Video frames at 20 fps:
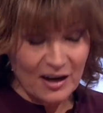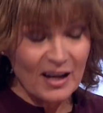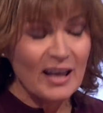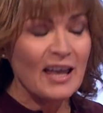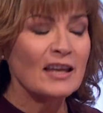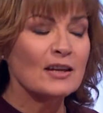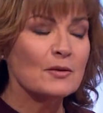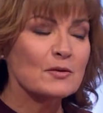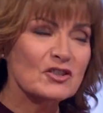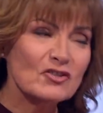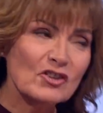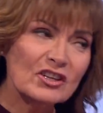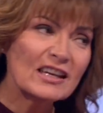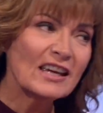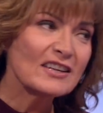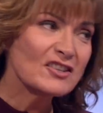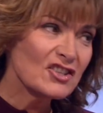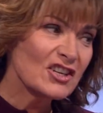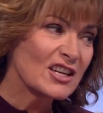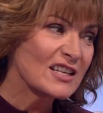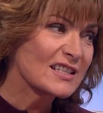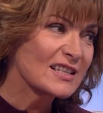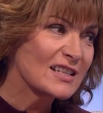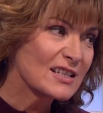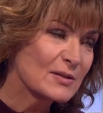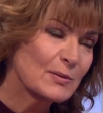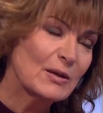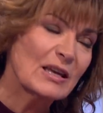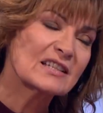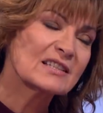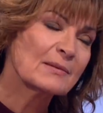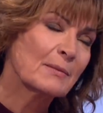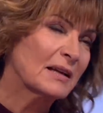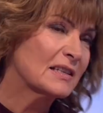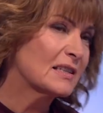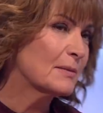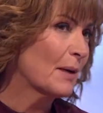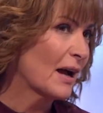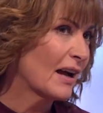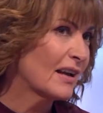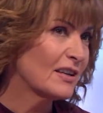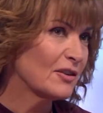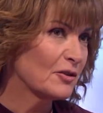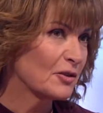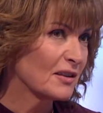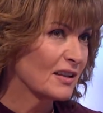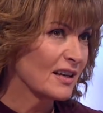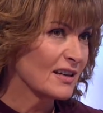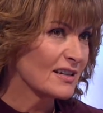And it was really interesting because we had Amanda Barrie on